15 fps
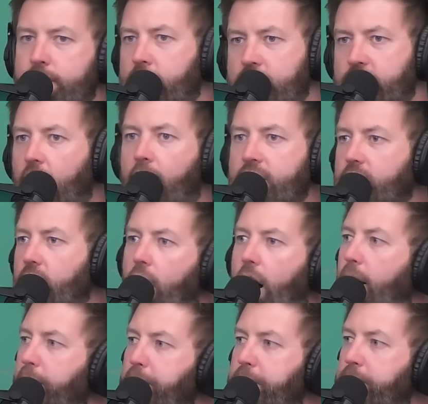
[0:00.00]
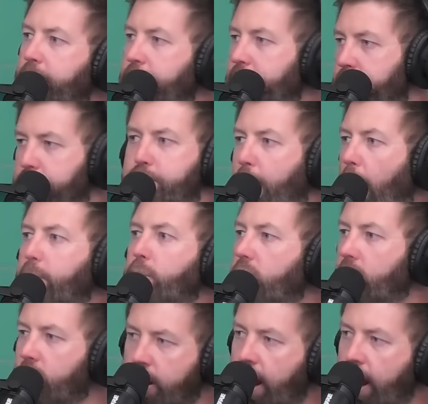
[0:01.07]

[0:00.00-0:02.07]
the dot-com bubble or